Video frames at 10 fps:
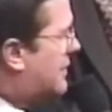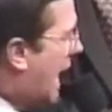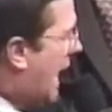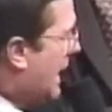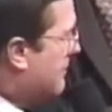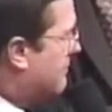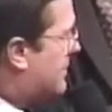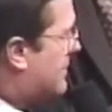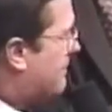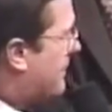the
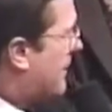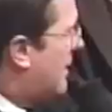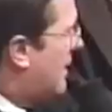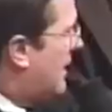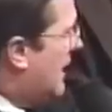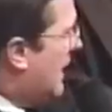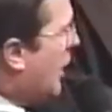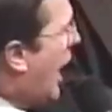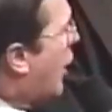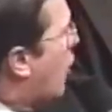times.
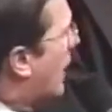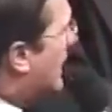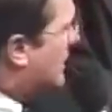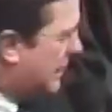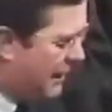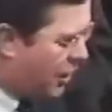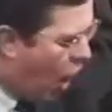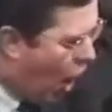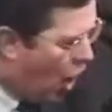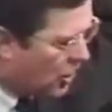Not only is it
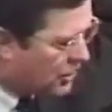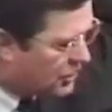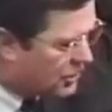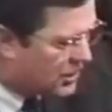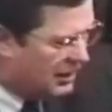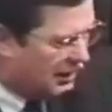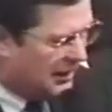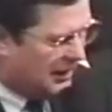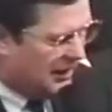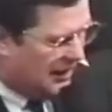because
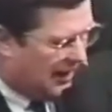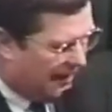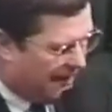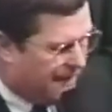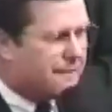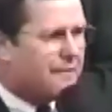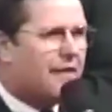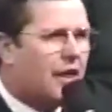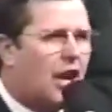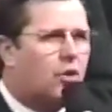of
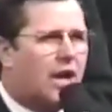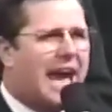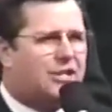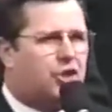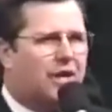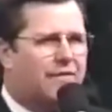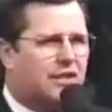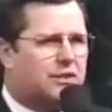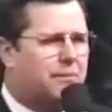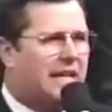the location of
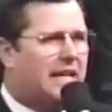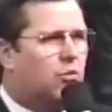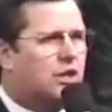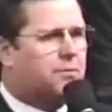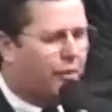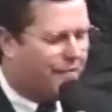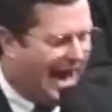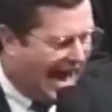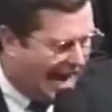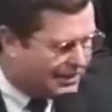this meeting, which
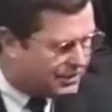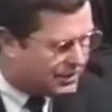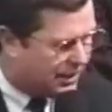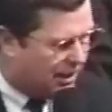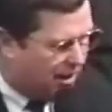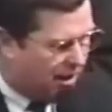provides